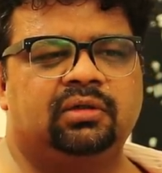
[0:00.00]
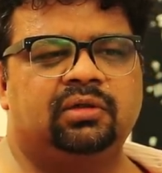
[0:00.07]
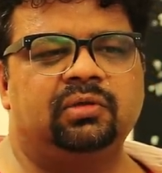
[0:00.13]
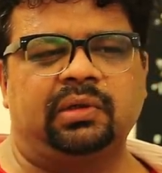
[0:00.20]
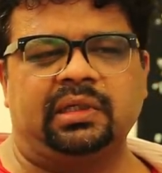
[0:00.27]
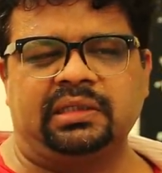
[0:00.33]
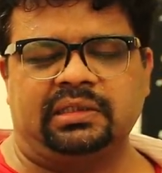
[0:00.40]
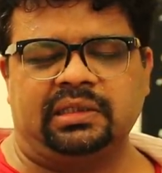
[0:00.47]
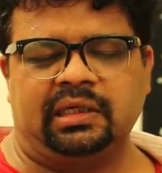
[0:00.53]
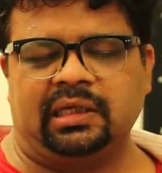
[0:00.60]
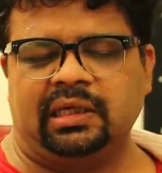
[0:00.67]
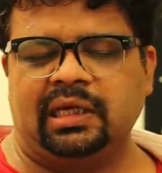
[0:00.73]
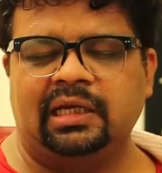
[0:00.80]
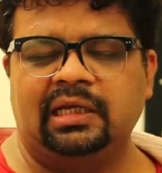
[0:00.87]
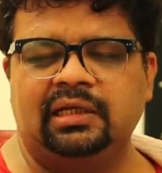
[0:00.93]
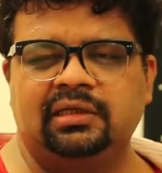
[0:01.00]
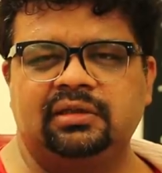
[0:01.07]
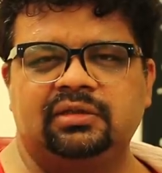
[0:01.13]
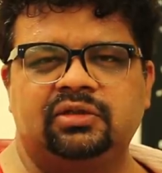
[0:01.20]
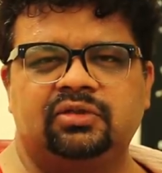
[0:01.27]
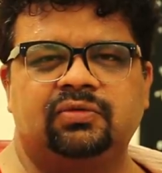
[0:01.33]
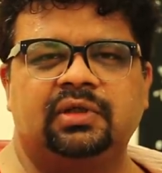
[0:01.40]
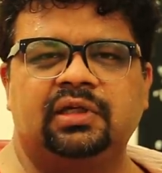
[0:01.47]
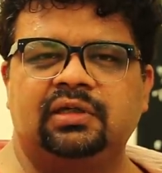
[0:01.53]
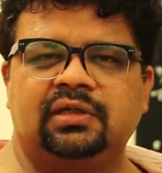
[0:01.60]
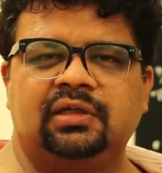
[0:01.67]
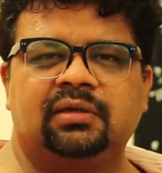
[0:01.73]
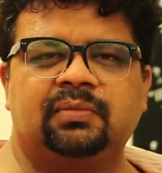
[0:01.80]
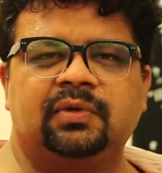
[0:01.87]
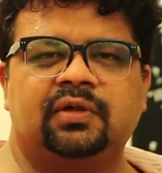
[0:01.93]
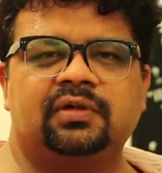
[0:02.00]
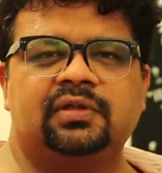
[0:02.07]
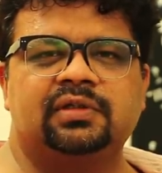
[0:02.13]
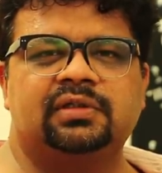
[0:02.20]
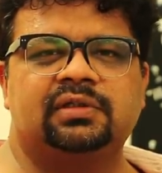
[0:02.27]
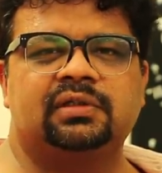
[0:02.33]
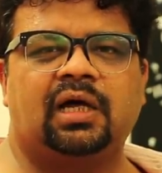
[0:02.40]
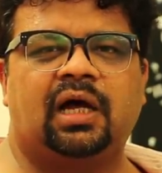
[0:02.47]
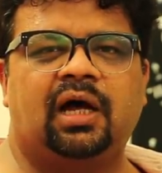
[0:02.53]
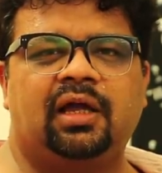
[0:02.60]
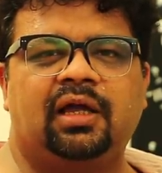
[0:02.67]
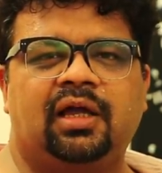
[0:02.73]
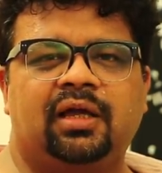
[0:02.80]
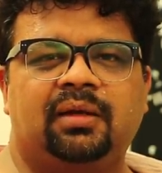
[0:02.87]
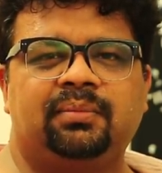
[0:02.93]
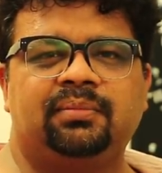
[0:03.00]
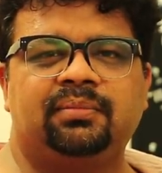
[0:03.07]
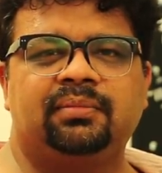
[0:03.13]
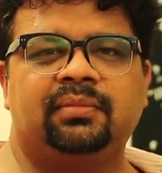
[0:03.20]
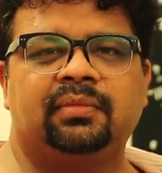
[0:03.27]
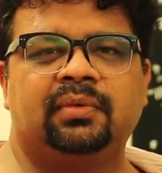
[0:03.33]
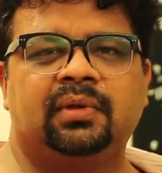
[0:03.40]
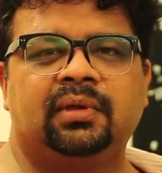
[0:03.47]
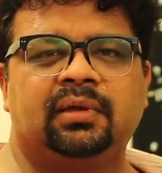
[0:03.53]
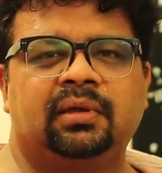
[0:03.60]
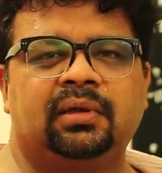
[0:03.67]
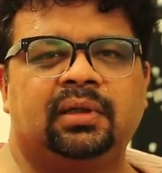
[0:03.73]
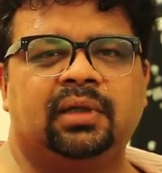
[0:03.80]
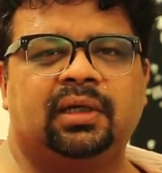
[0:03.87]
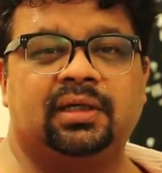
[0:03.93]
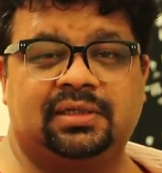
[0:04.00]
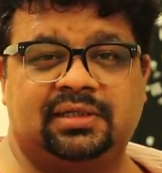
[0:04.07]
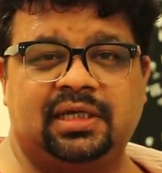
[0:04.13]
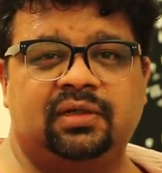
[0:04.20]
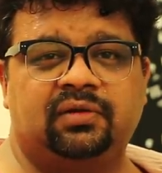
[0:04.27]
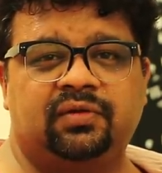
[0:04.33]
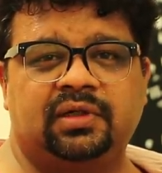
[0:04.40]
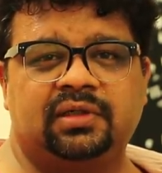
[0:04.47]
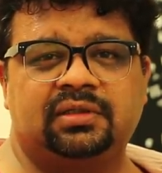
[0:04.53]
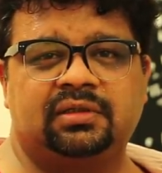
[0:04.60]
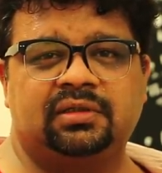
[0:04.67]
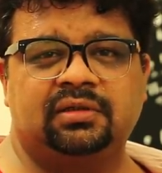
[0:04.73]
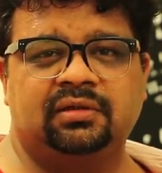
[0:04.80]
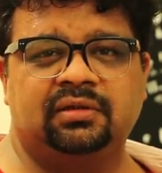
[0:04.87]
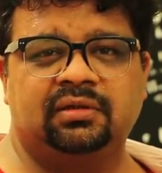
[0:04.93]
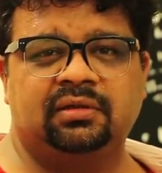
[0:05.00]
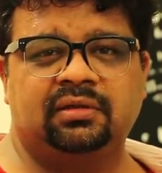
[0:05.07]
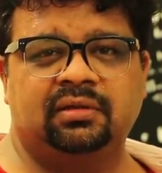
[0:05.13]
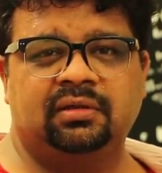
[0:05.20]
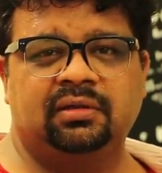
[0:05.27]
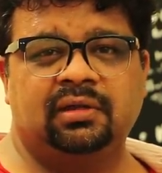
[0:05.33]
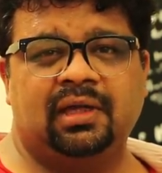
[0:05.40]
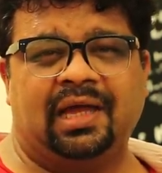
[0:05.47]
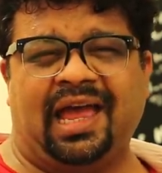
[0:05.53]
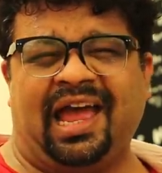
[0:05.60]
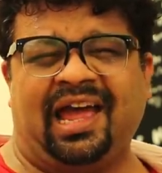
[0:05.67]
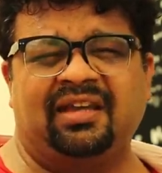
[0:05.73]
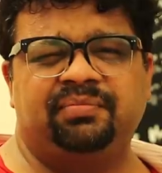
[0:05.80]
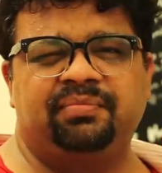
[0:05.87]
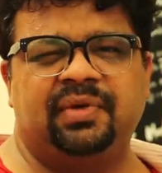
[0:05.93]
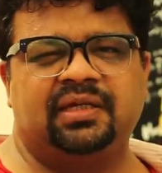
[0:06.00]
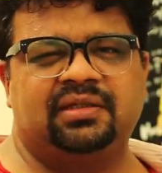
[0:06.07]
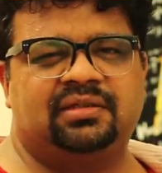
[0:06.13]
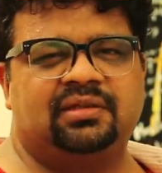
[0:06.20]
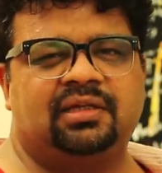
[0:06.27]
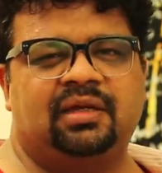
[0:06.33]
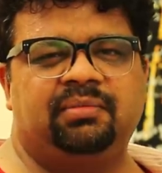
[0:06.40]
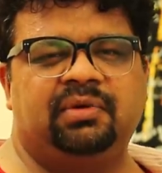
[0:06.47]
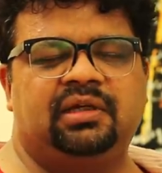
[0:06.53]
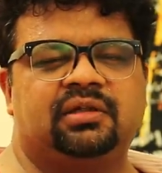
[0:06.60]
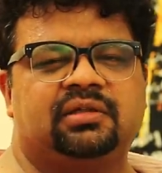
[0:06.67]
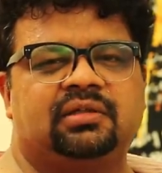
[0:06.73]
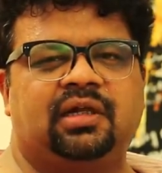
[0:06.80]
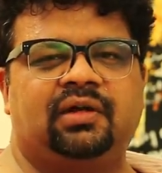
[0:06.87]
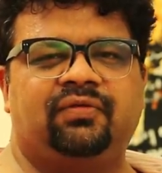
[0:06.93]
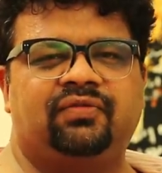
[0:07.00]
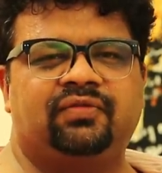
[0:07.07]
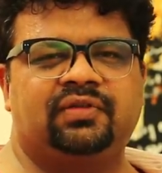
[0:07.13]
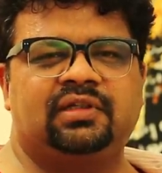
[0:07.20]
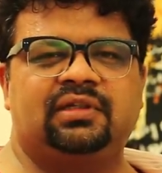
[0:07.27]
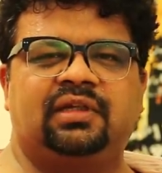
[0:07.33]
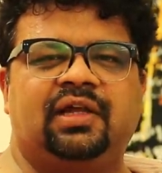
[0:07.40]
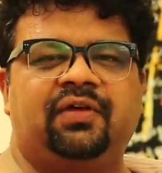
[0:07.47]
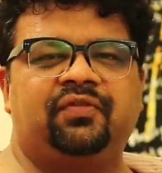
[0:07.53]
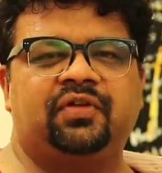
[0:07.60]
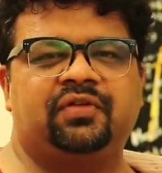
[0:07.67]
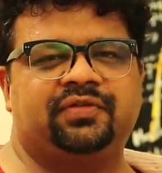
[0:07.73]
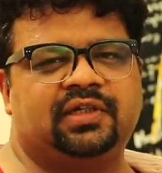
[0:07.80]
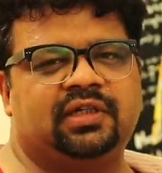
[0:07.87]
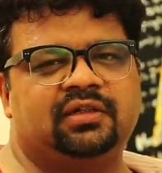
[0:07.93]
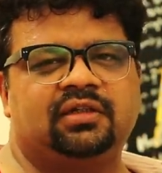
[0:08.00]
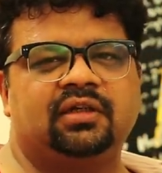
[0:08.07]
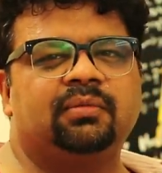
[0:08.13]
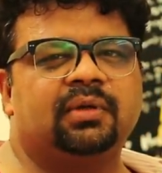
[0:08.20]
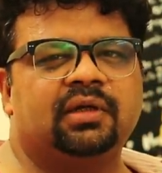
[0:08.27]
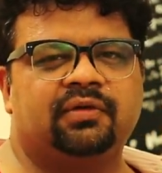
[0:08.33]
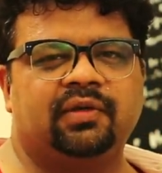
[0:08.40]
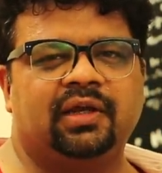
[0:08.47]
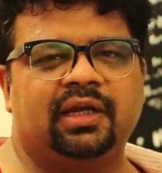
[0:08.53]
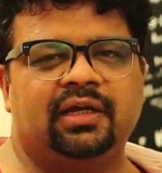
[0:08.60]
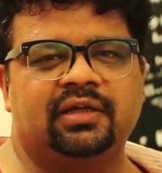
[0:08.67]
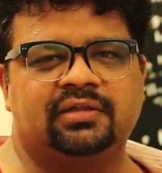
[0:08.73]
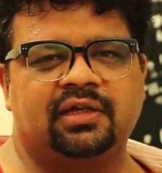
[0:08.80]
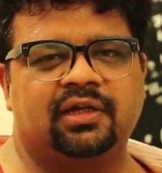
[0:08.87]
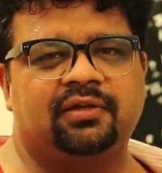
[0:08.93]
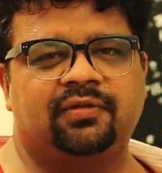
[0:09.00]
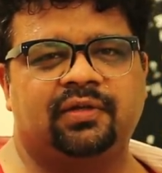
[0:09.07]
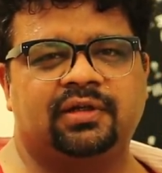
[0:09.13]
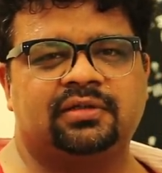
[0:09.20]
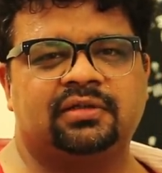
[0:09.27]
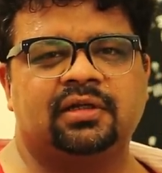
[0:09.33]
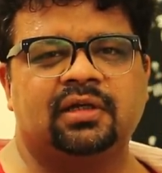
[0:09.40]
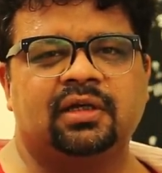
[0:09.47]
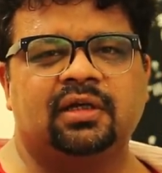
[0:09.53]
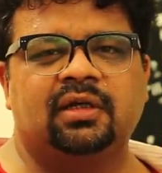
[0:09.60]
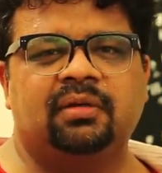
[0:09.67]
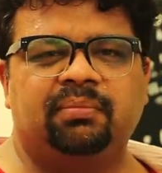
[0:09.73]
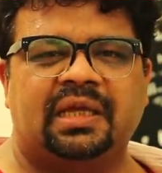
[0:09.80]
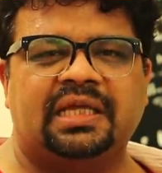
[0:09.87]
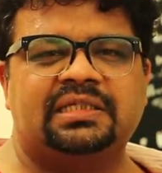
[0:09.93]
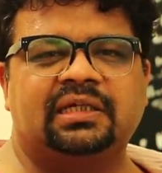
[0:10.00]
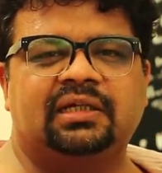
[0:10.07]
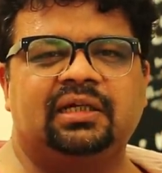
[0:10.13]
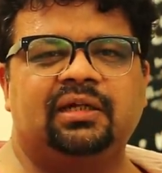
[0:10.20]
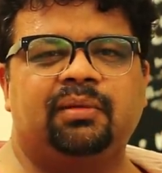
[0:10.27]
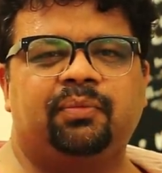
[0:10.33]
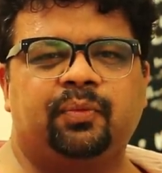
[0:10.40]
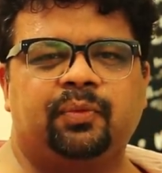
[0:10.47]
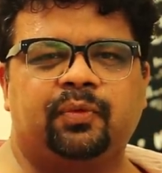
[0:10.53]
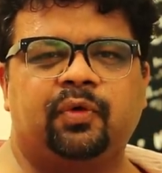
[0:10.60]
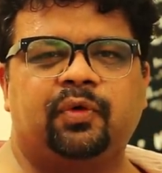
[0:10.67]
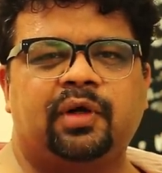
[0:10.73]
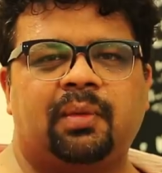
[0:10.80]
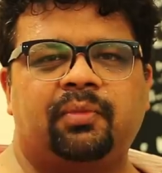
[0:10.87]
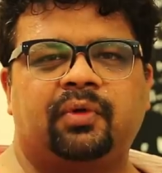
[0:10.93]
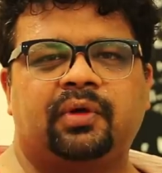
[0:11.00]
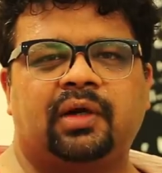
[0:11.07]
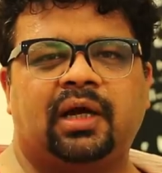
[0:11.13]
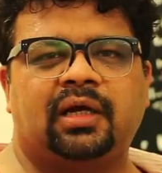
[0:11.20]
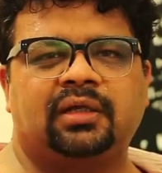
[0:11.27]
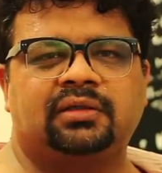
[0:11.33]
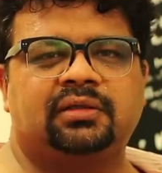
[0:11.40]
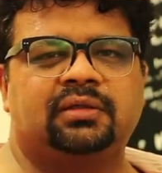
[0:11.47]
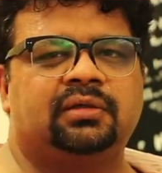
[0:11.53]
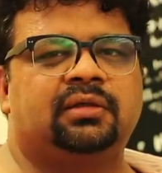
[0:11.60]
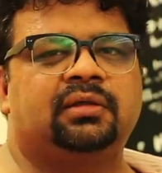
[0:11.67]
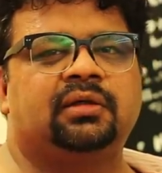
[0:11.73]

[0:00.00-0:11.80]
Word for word: you can say, alien to India because I am a centrist. At best can be described as left or center, but really a centrist. Basically a pro-democrat,